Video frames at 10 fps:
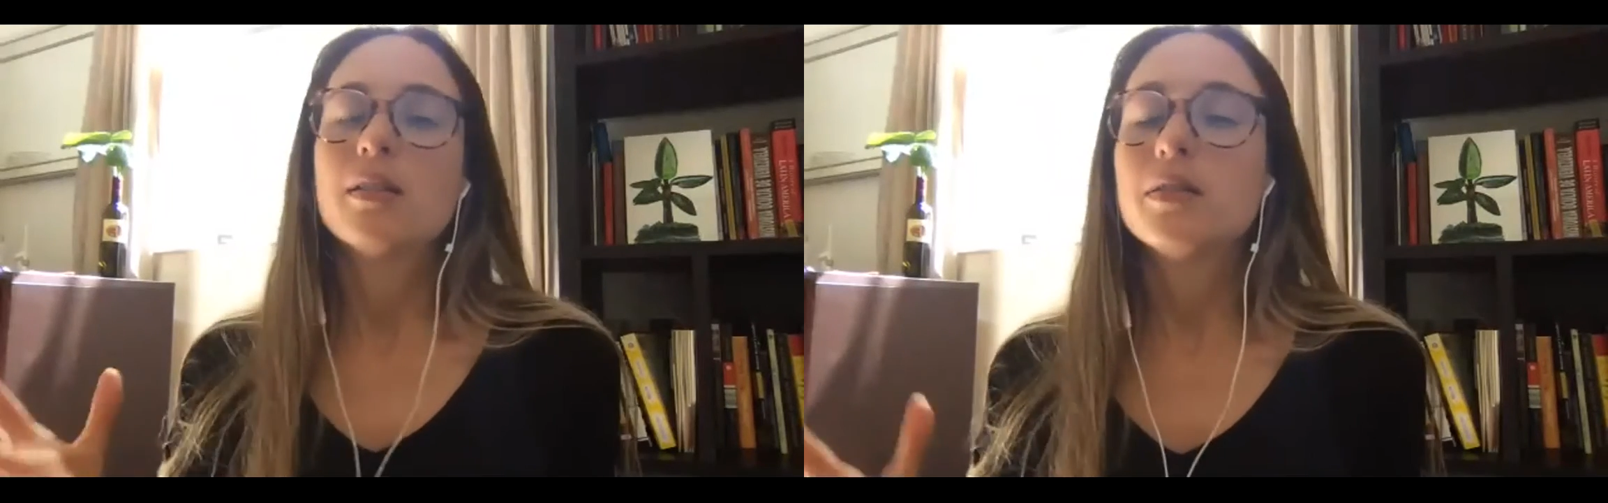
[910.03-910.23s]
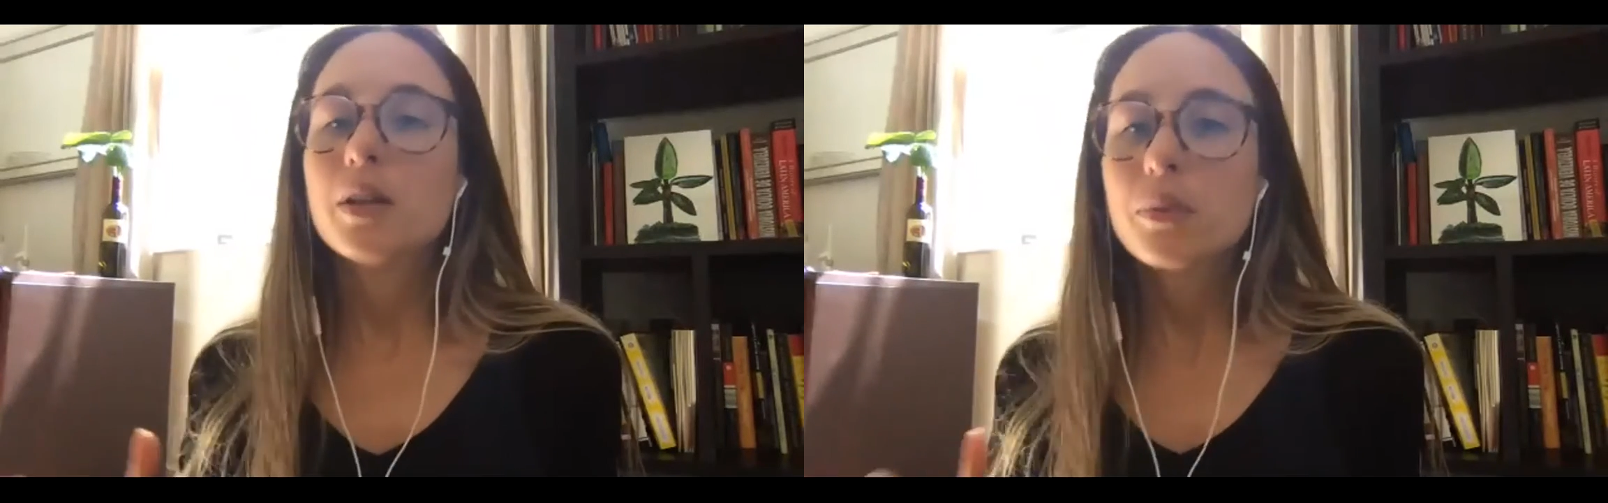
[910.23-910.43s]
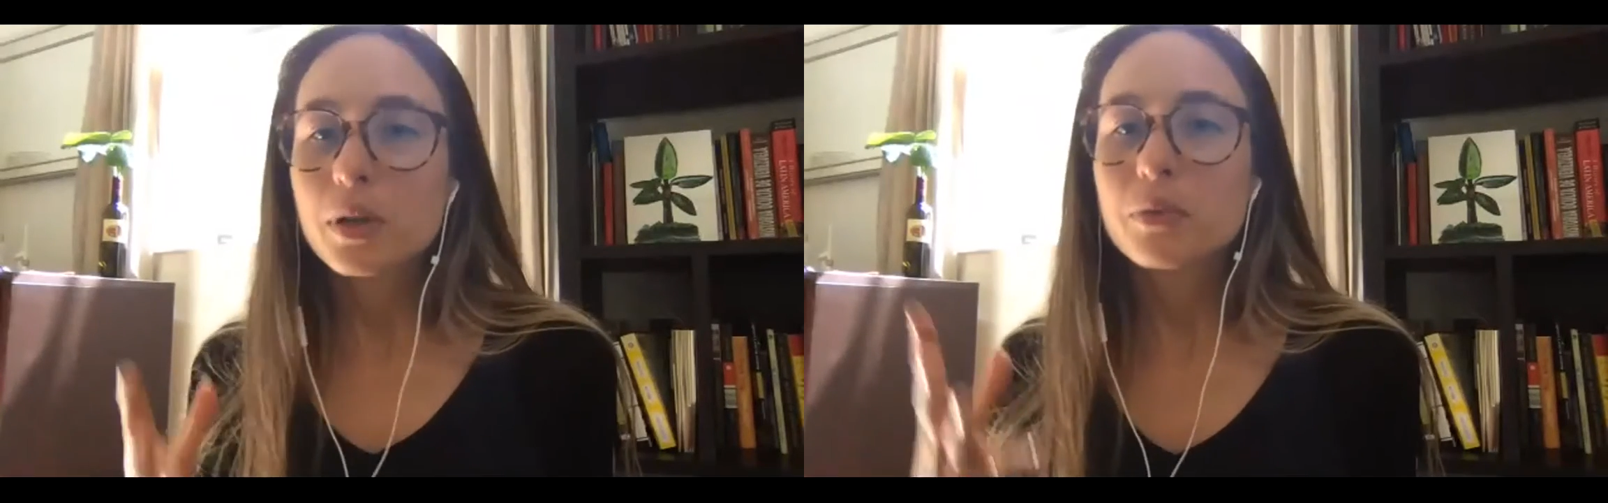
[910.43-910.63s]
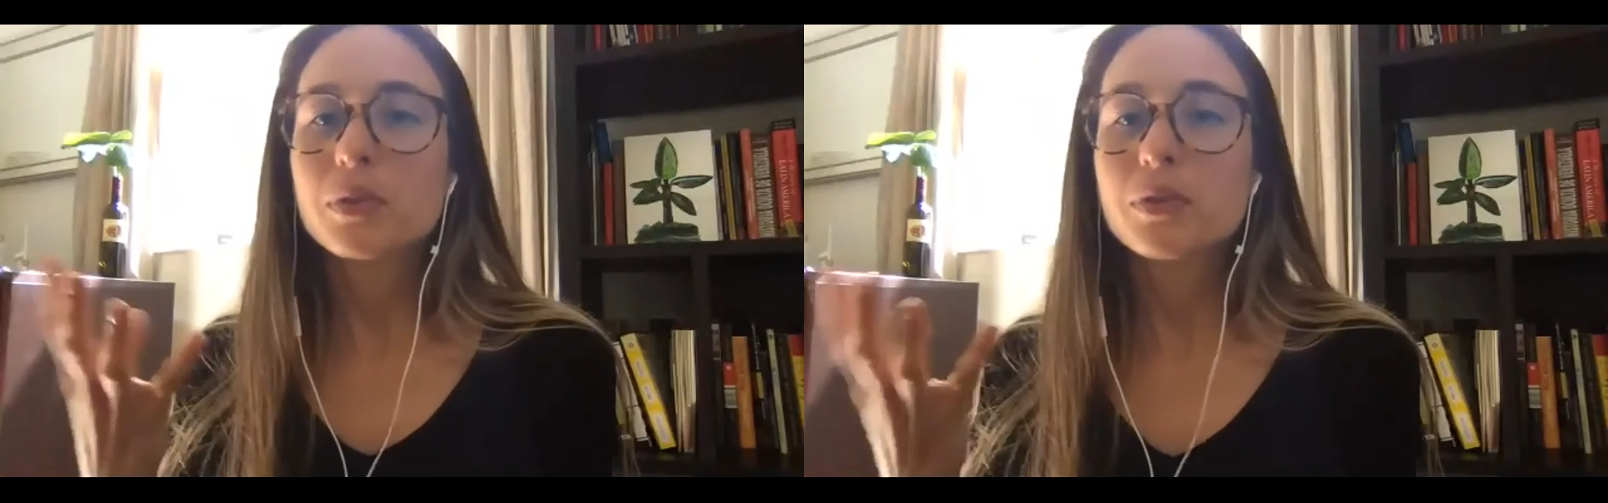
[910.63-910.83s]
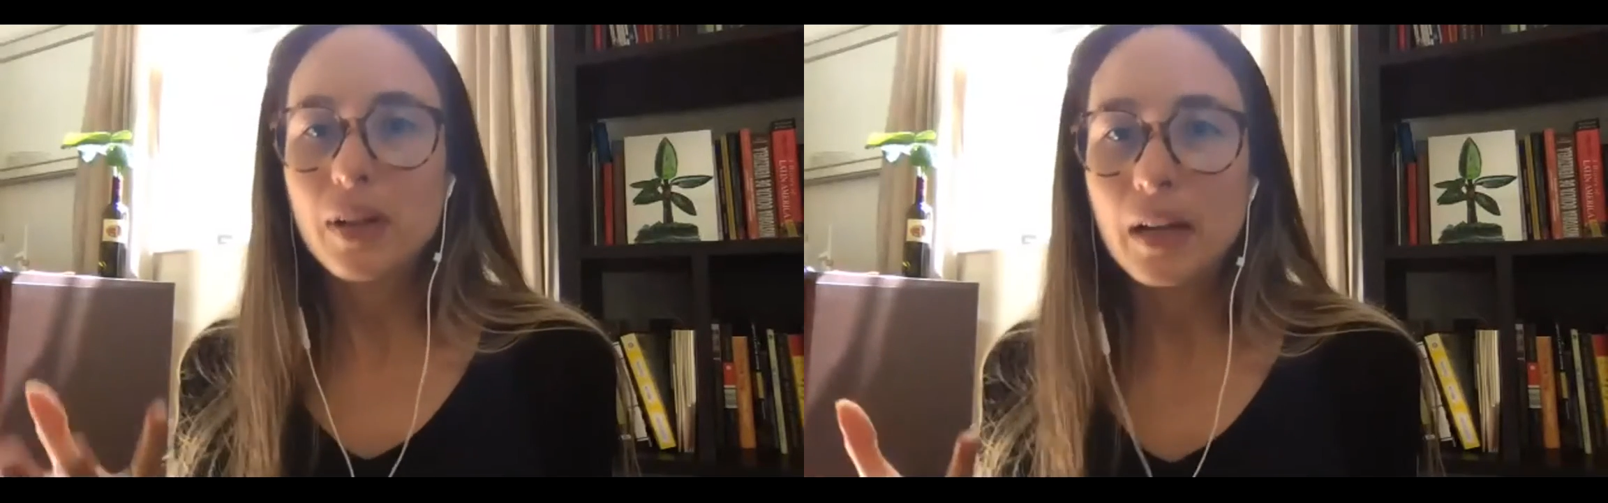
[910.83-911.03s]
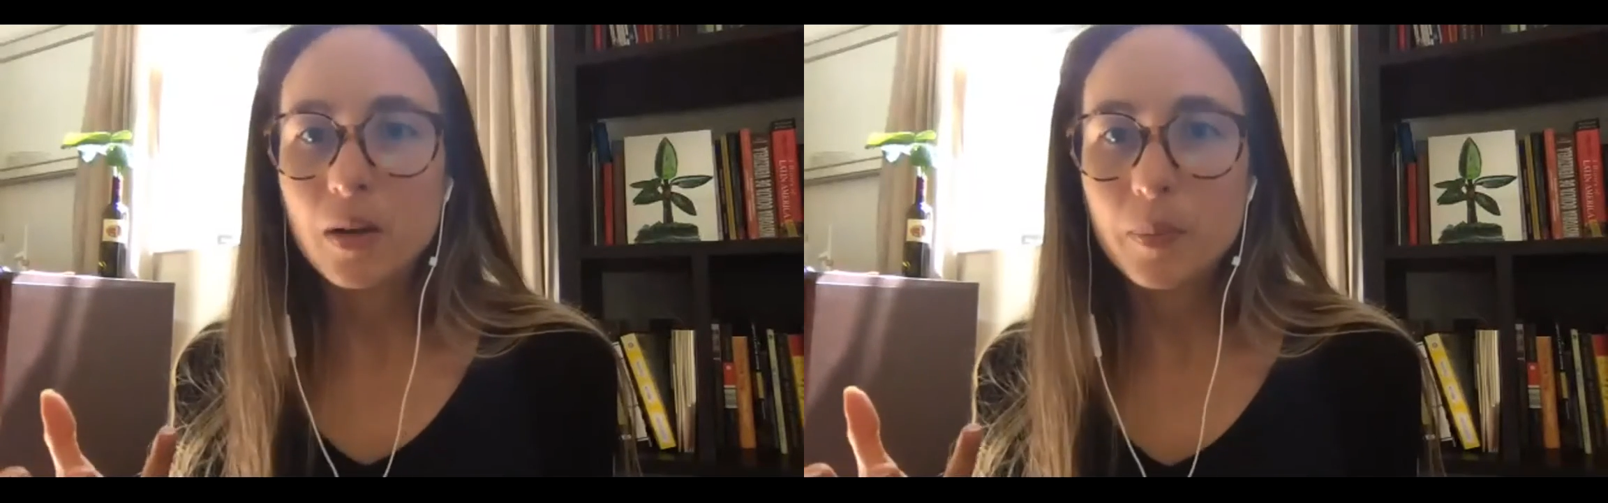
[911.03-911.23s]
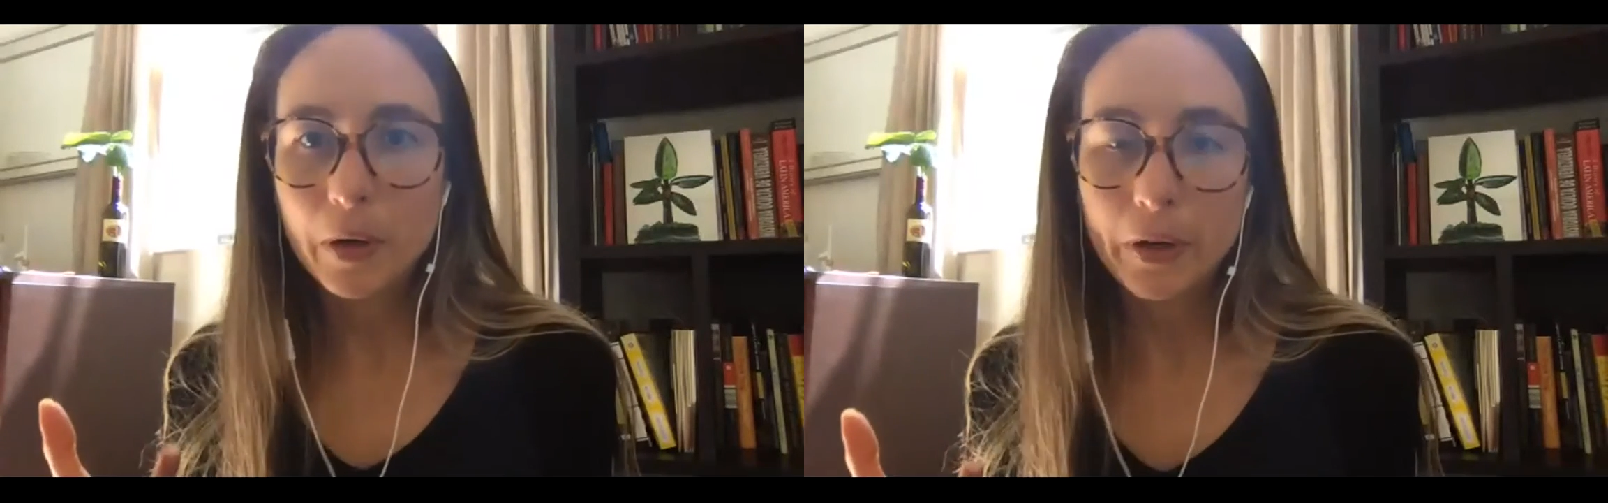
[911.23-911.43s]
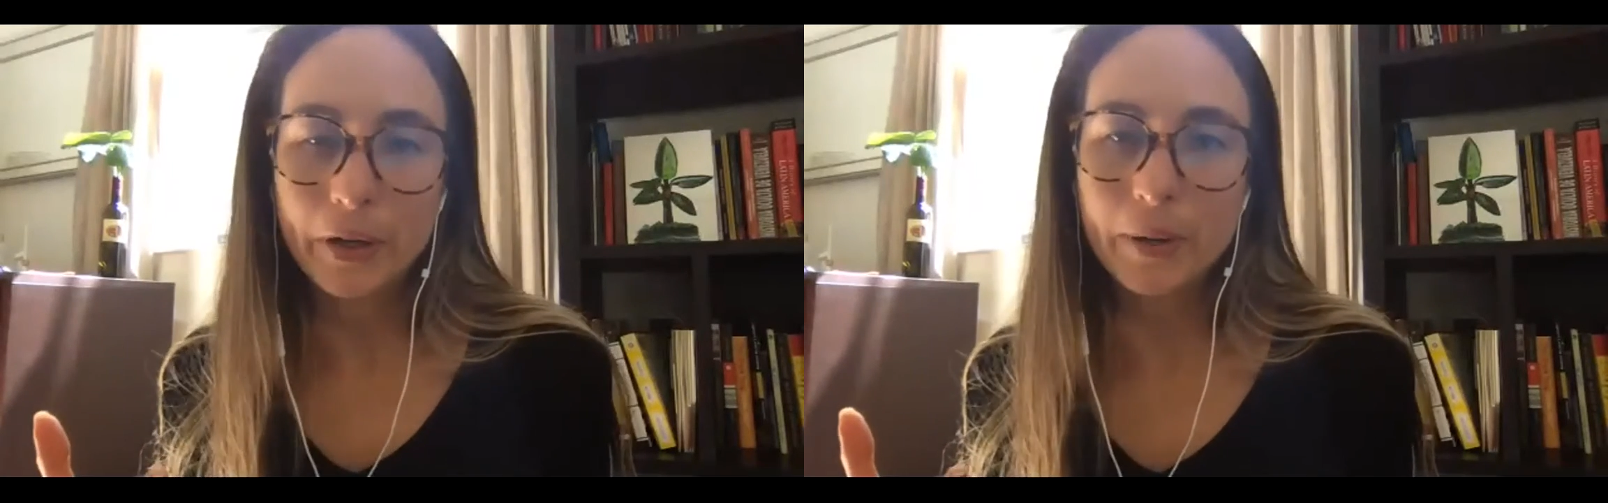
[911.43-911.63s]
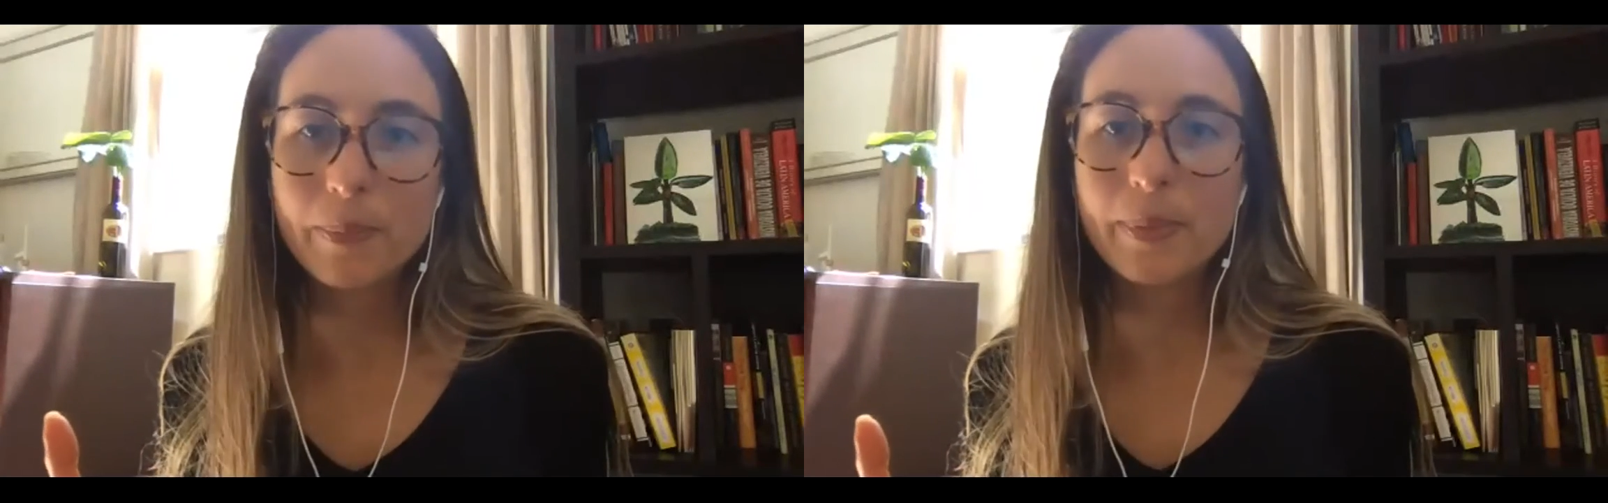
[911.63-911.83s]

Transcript: The world will fall apart,